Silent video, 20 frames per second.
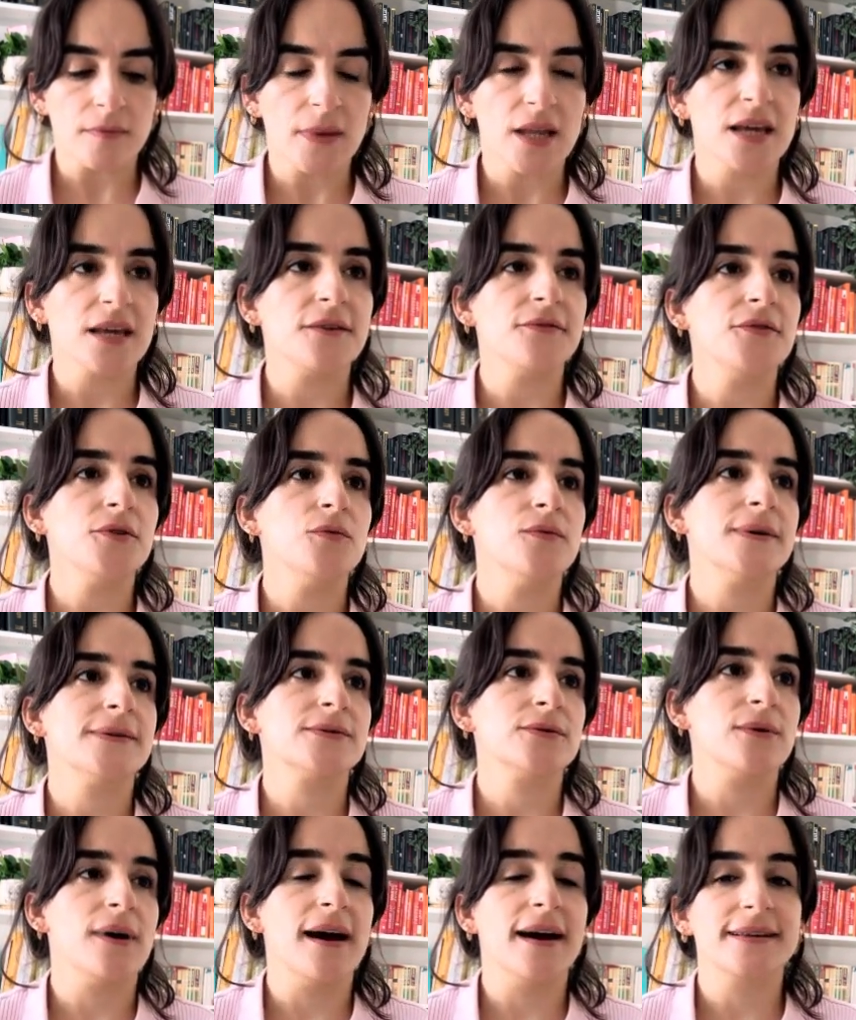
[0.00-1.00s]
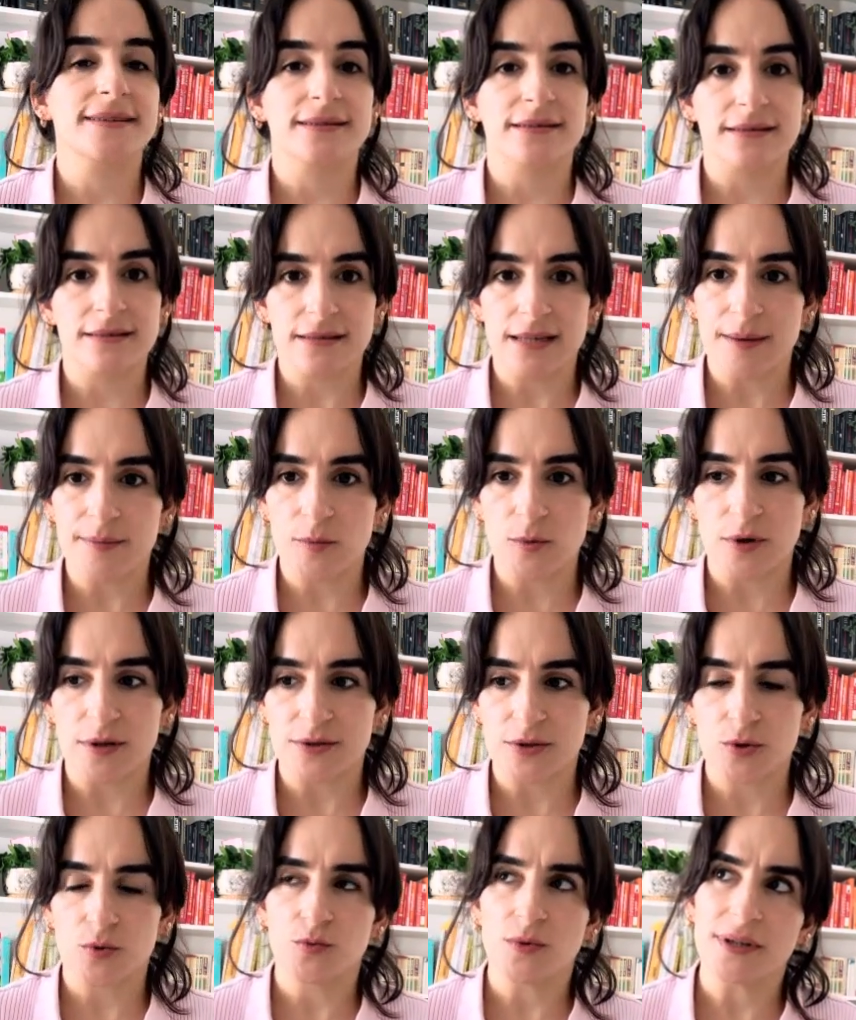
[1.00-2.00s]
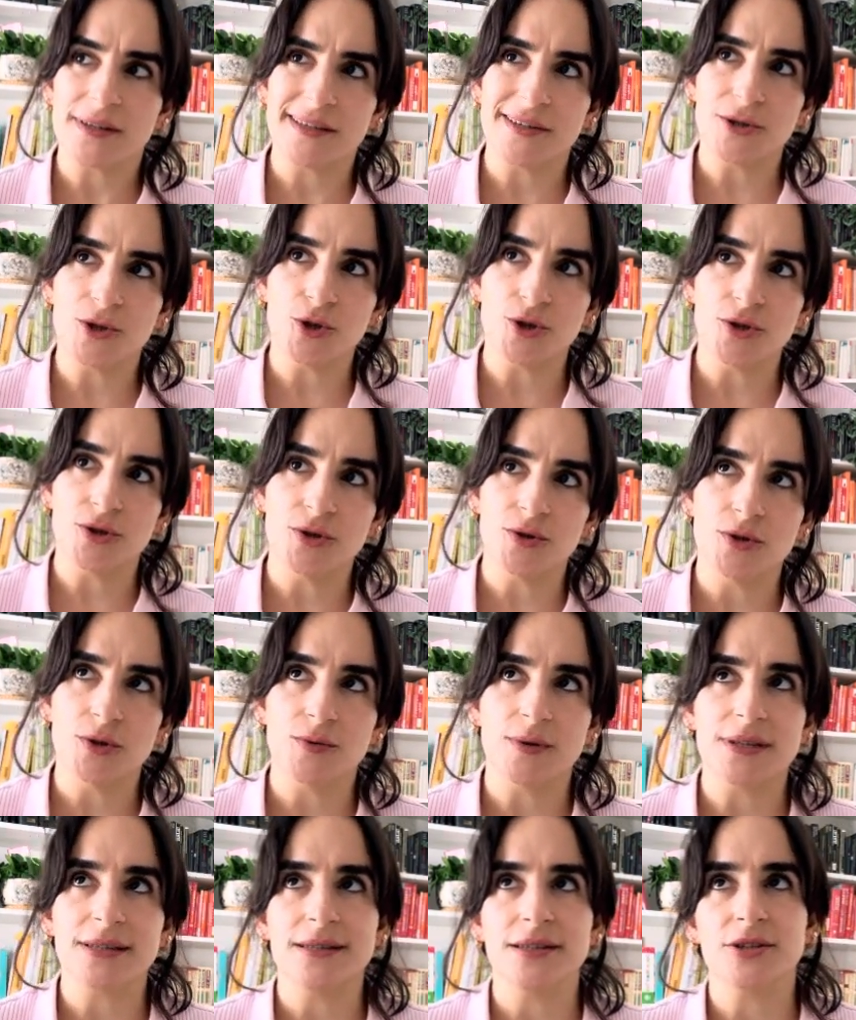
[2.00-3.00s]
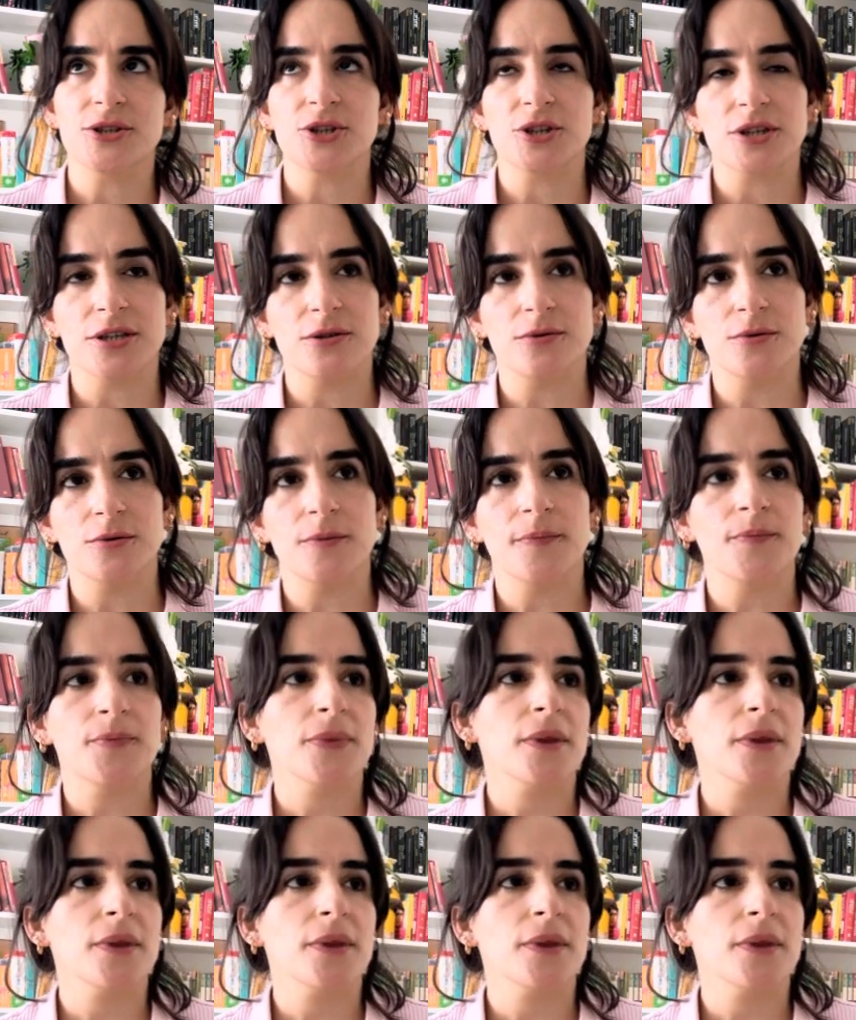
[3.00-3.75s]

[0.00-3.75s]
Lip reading: if you want to ask the same question, what did you do? What did she do?